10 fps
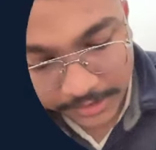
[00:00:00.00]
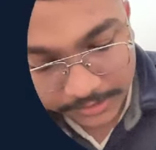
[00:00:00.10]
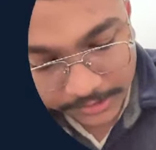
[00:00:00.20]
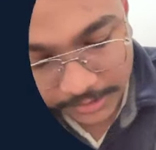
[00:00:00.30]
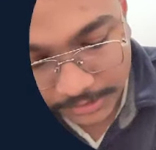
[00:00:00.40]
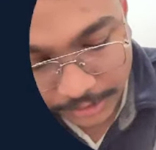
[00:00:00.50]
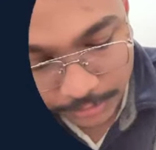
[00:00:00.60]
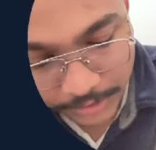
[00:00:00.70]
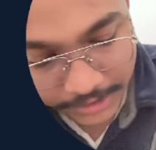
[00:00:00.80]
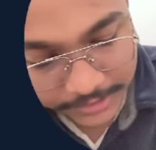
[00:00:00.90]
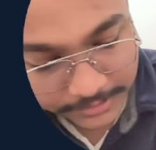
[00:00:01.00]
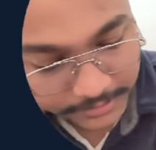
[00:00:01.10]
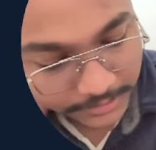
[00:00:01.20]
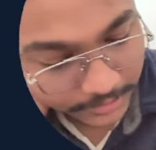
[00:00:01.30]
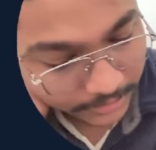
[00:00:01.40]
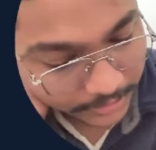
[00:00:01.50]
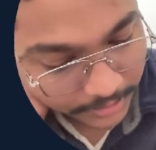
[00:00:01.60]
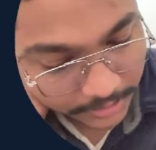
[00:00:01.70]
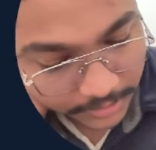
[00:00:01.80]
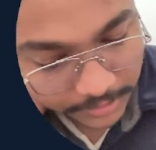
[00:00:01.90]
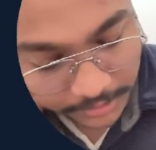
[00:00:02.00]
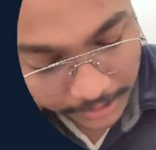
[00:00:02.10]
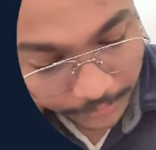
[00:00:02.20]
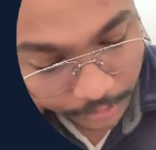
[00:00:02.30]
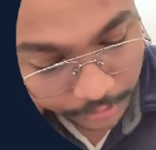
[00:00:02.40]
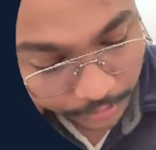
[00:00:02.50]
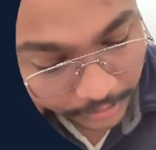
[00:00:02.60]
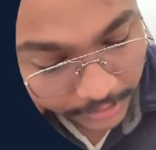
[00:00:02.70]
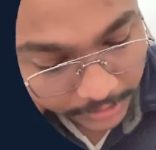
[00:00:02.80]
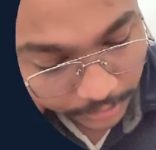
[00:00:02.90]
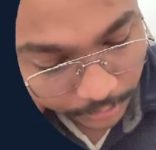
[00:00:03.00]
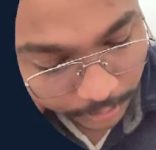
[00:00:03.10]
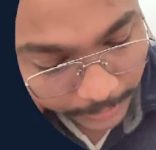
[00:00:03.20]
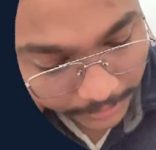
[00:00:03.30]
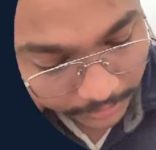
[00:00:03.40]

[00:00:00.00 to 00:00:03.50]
Then during an incident, I want to trigger a rollback.